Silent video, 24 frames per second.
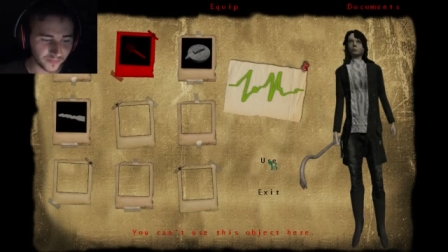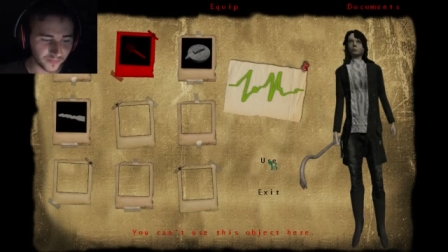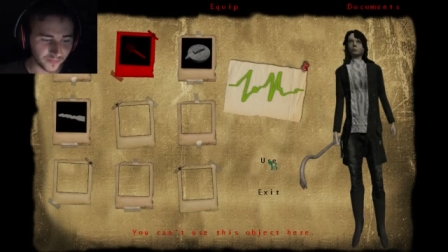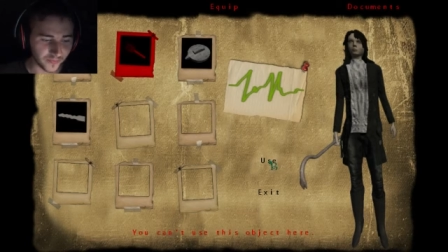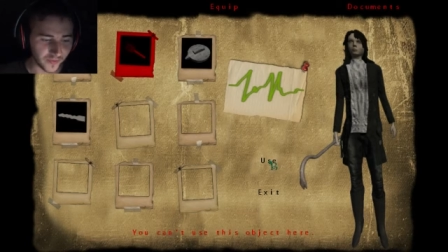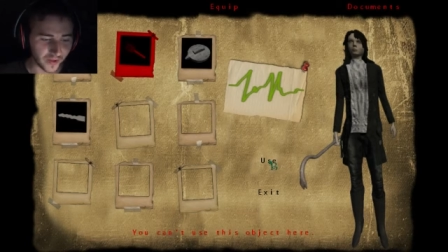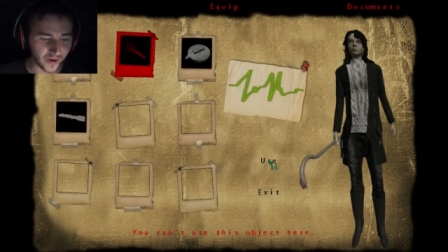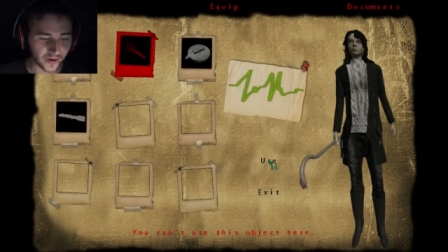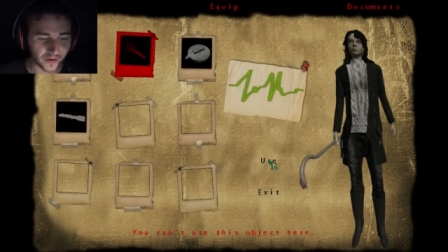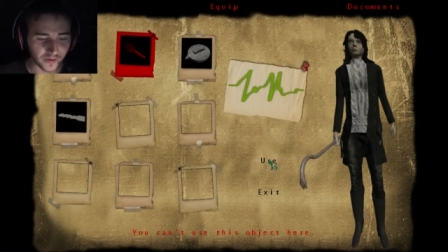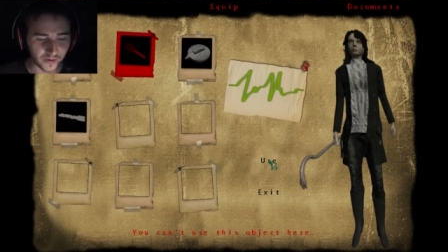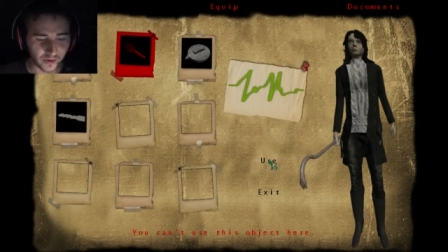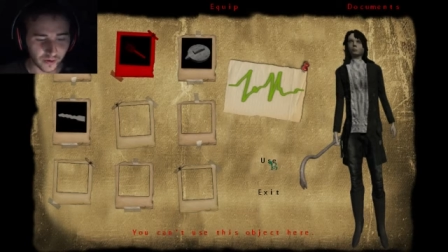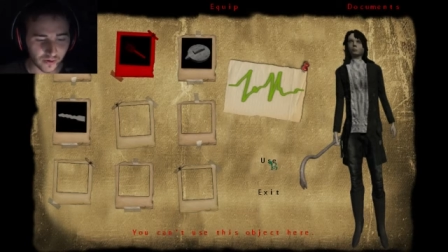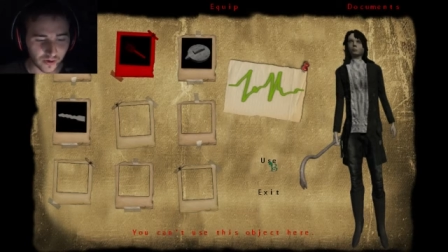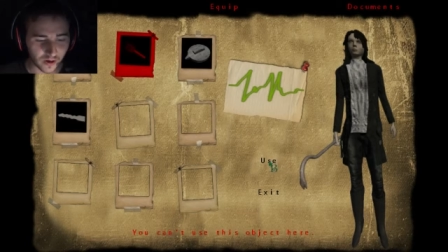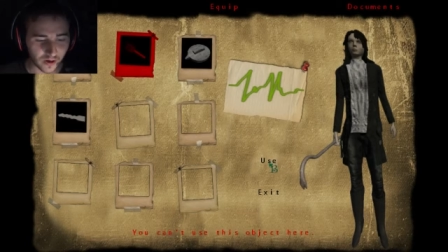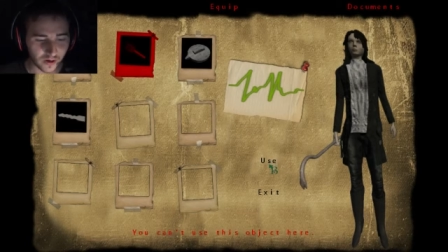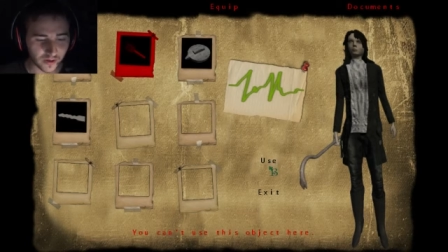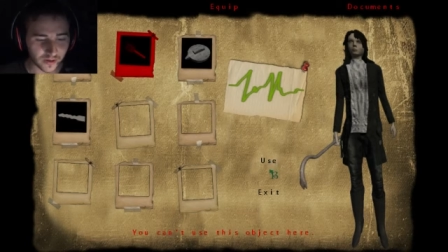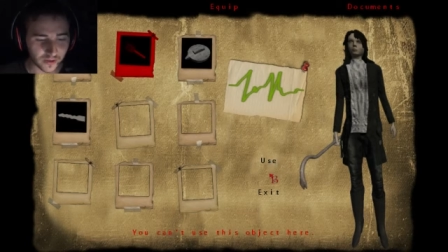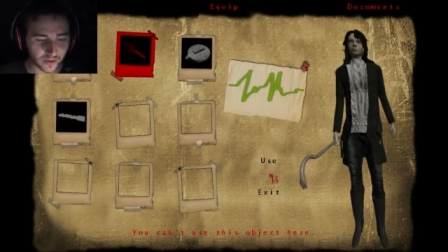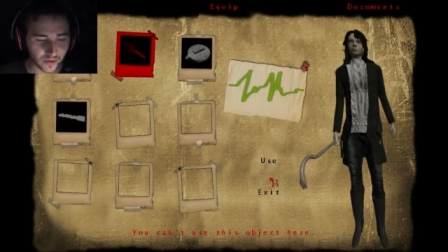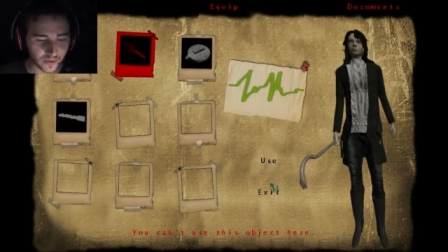No, you
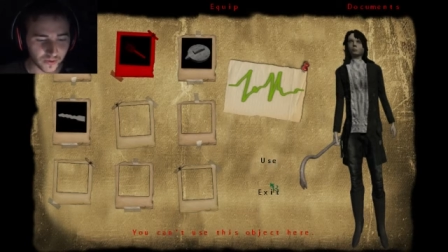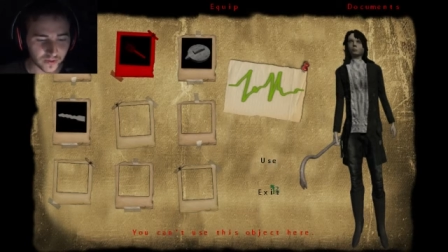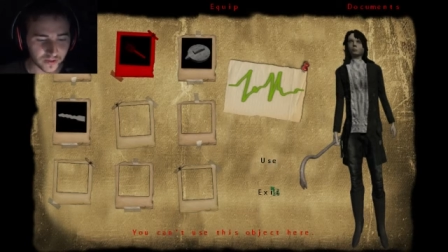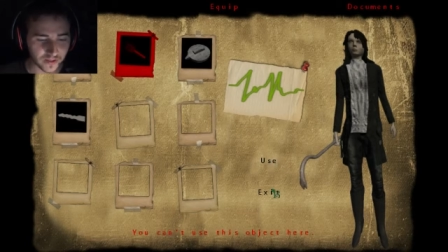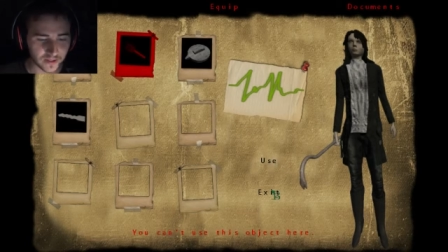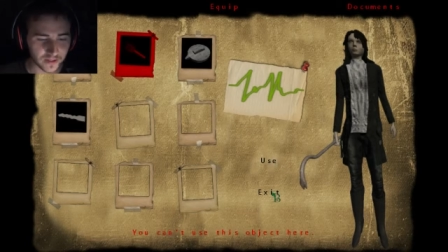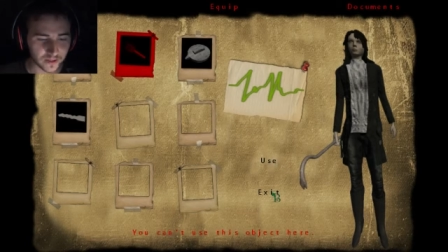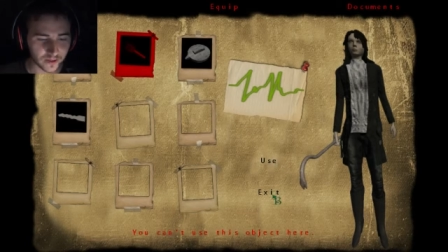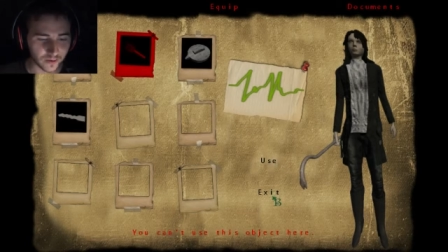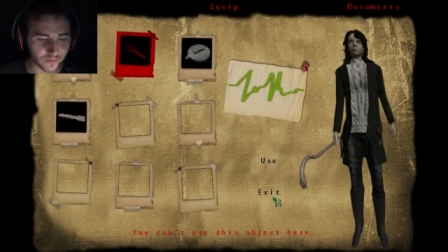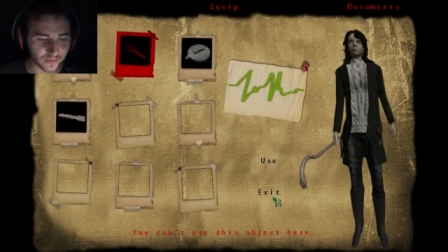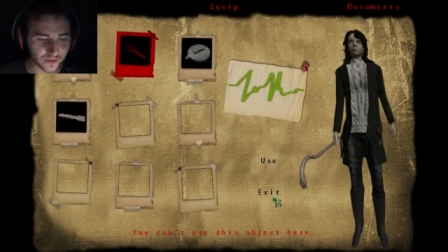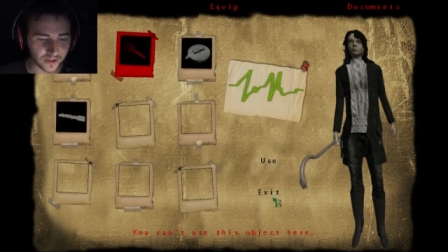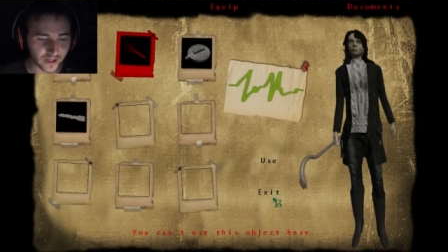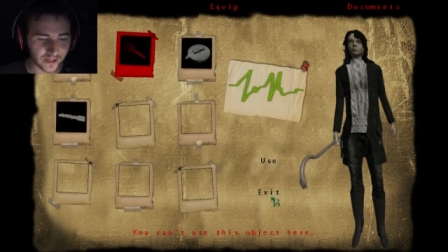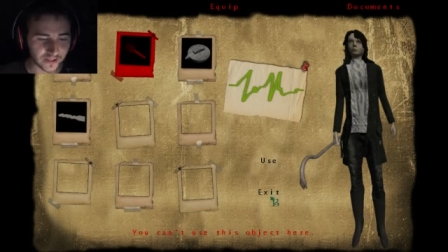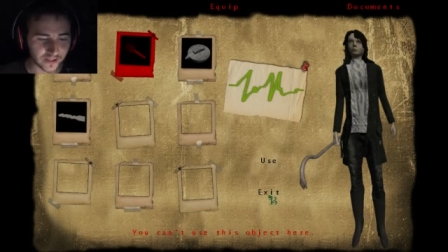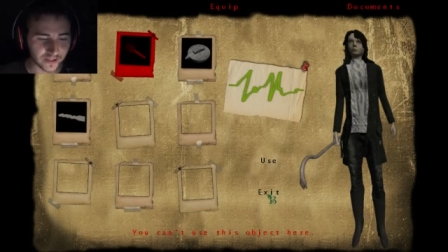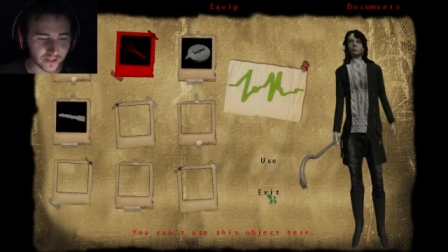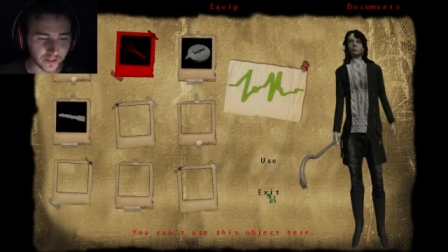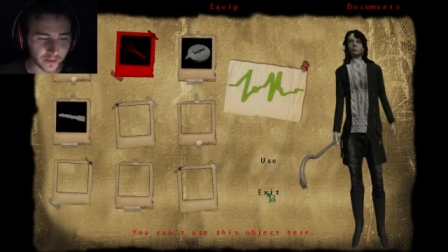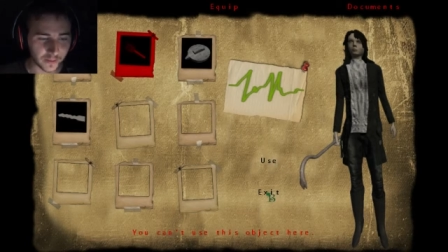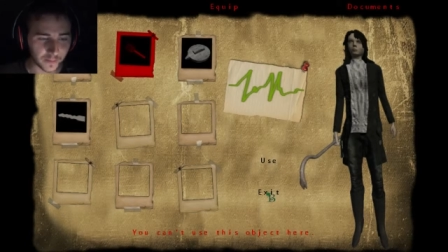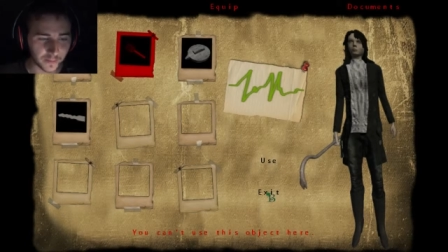can't use this object
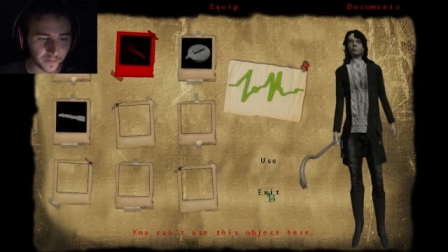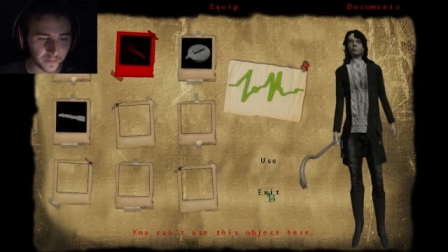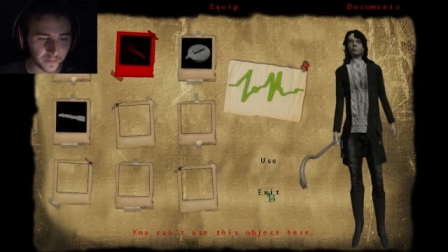here.